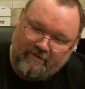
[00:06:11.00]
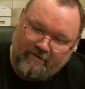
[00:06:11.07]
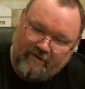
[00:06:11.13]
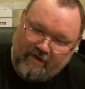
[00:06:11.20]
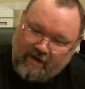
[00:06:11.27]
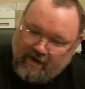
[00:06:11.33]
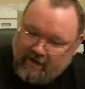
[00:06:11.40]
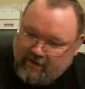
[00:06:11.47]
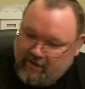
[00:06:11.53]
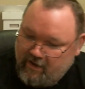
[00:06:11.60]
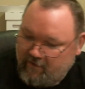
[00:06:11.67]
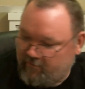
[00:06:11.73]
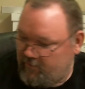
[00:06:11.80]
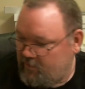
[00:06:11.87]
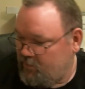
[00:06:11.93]
right,
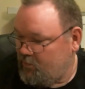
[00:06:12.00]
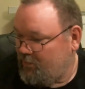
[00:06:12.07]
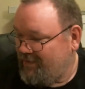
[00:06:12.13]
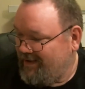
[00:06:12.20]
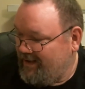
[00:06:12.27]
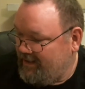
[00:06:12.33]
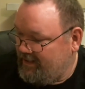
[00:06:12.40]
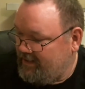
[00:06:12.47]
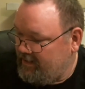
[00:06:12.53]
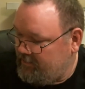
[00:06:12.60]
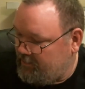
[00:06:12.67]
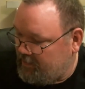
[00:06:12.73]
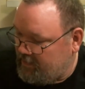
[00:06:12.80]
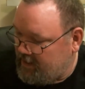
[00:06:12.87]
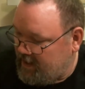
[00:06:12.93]
nothing really
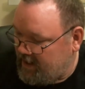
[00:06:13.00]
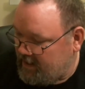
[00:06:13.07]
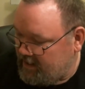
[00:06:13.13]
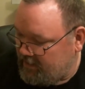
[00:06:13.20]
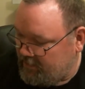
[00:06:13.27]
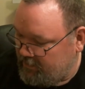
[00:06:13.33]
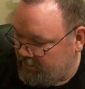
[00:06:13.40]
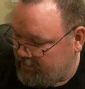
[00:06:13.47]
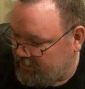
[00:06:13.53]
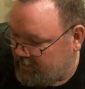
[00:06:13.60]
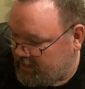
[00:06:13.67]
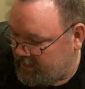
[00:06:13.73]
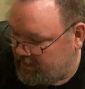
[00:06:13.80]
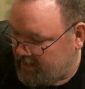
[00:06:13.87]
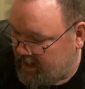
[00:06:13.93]
spectacular
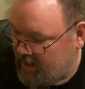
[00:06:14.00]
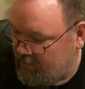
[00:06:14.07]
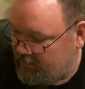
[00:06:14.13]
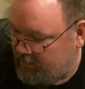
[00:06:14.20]
inside of that one